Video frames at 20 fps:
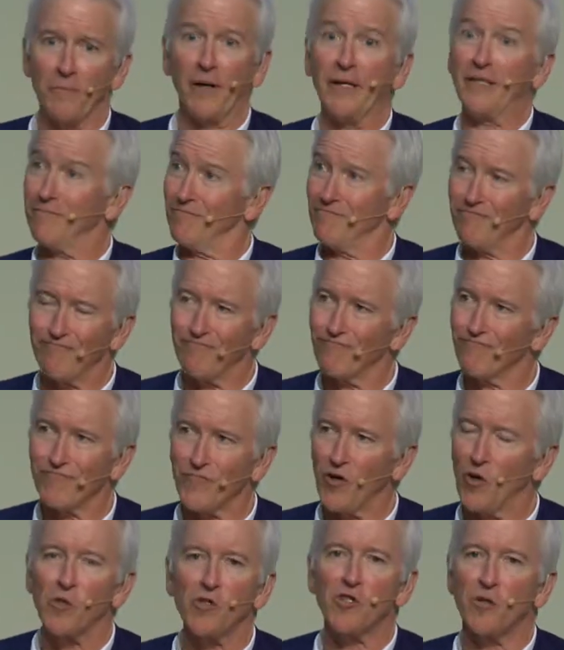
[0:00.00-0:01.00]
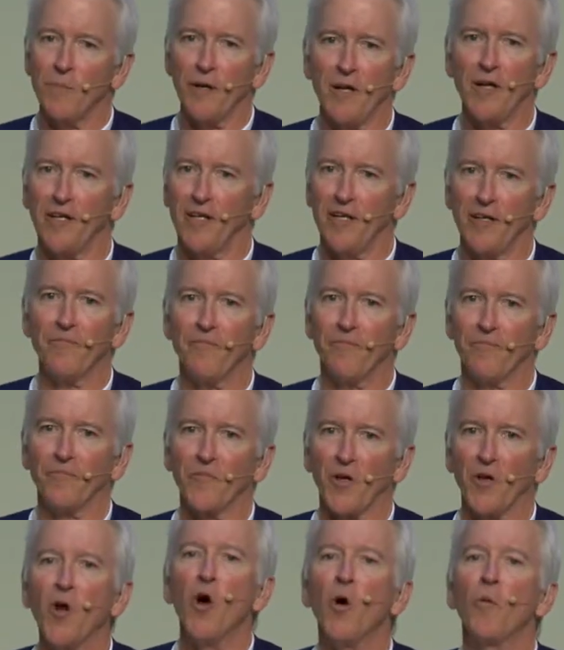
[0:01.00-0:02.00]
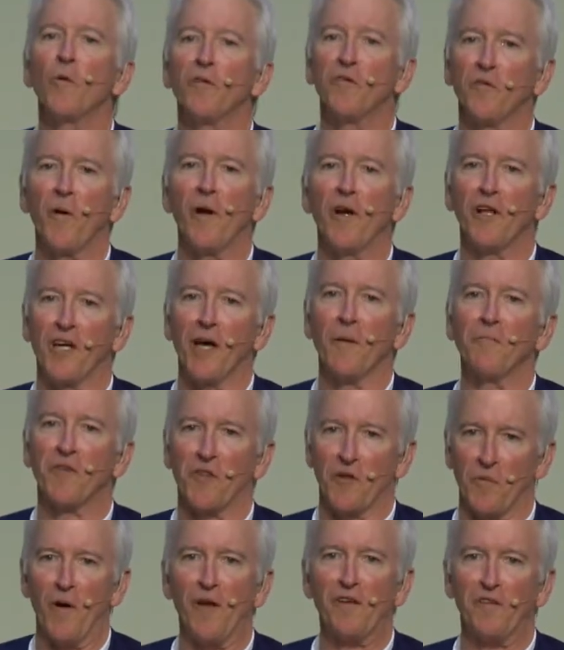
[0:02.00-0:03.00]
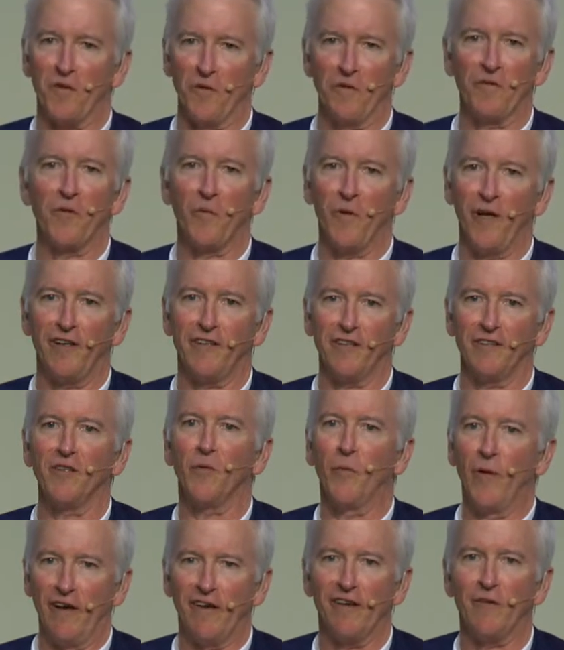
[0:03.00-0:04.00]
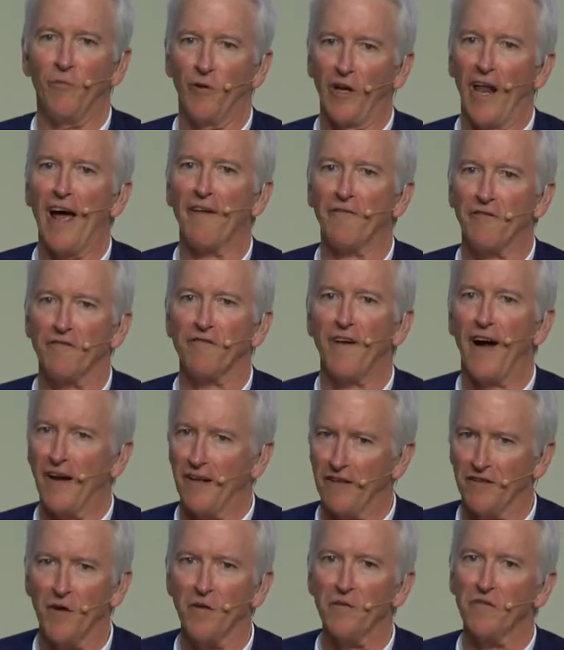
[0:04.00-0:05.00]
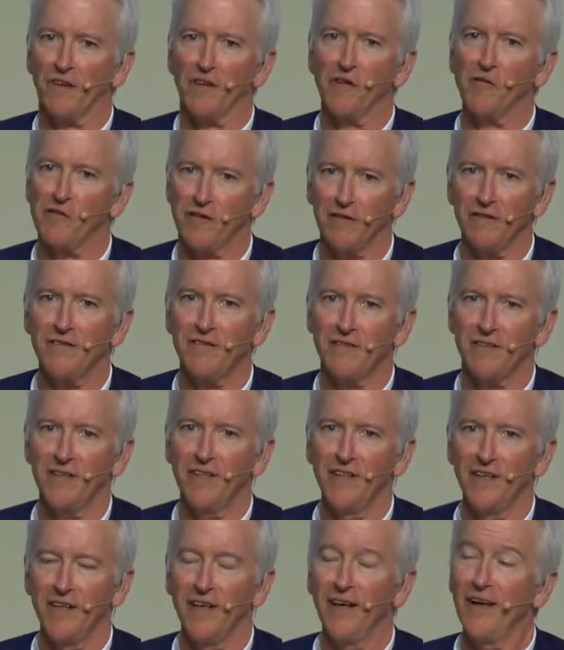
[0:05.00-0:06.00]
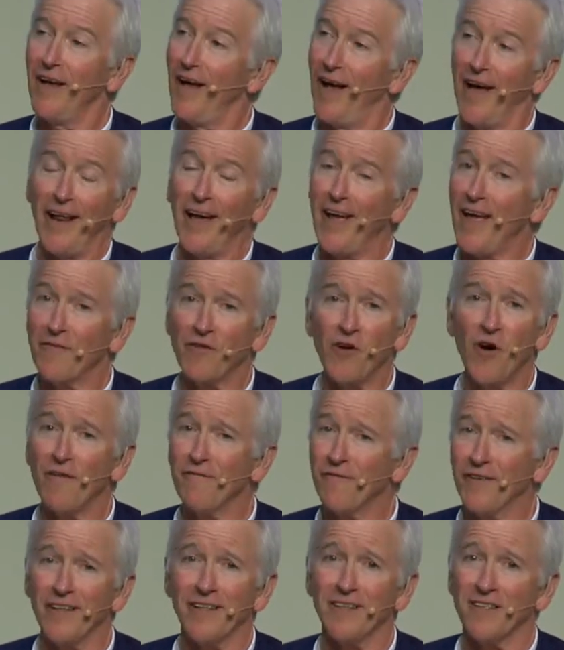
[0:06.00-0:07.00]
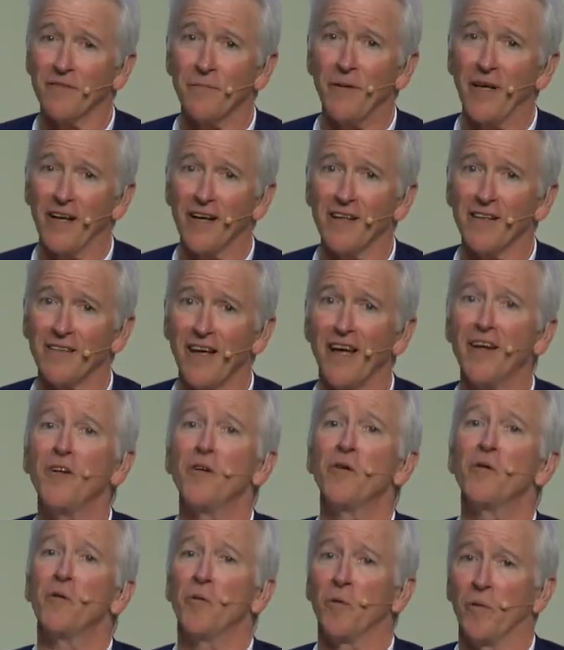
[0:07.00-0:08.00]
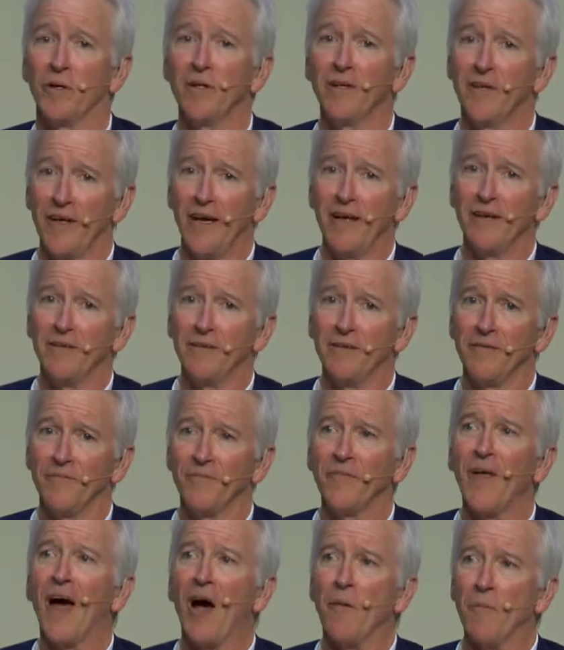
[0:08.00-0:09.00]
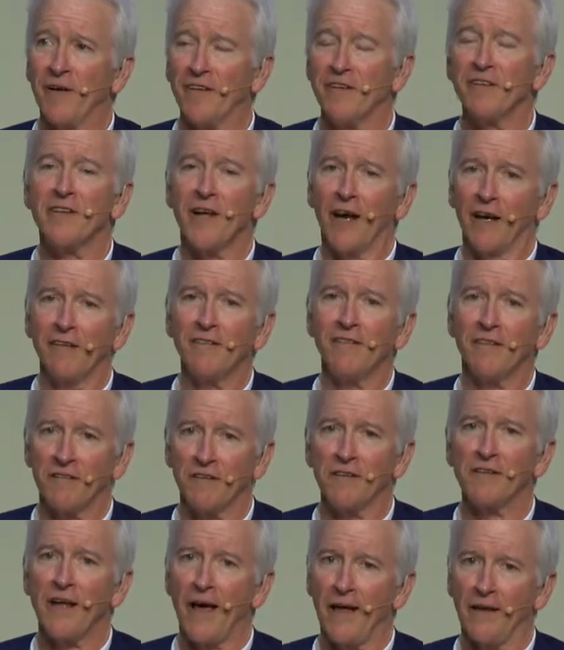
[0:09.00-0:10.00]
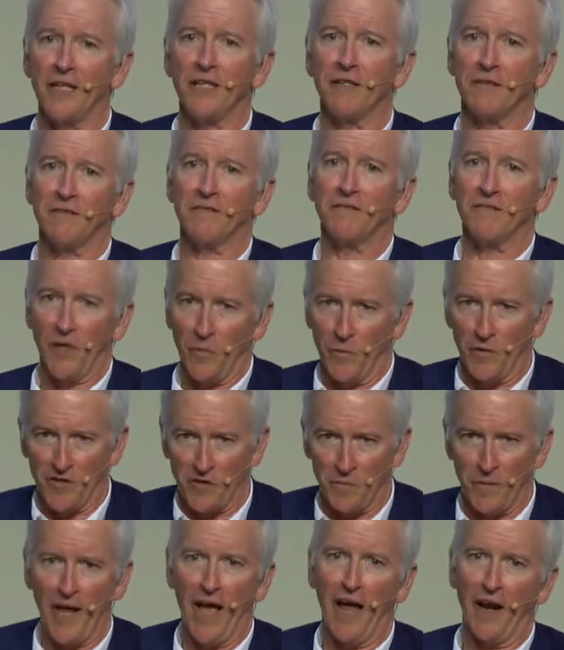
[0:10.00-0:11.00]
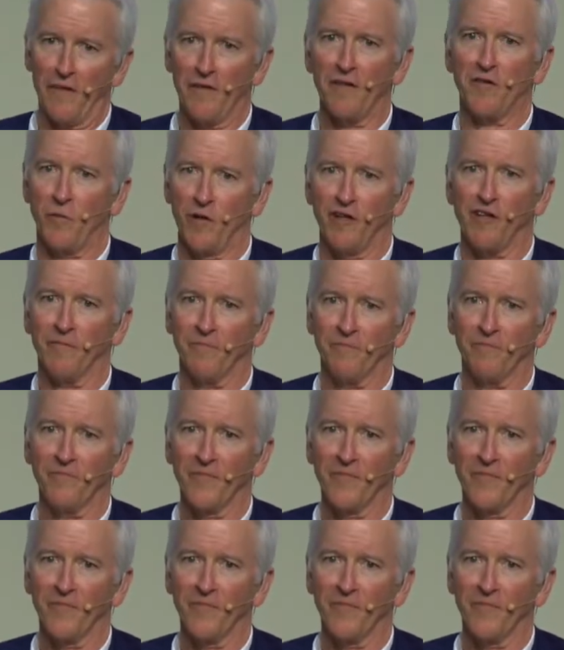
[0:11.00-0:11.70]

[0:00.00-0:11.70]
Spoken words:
But ultimately, no one's going to come to the rescue of the region. The region will have to find its own solutions. And I have confidence because I know how much intelligence and talent there is to be had in this region.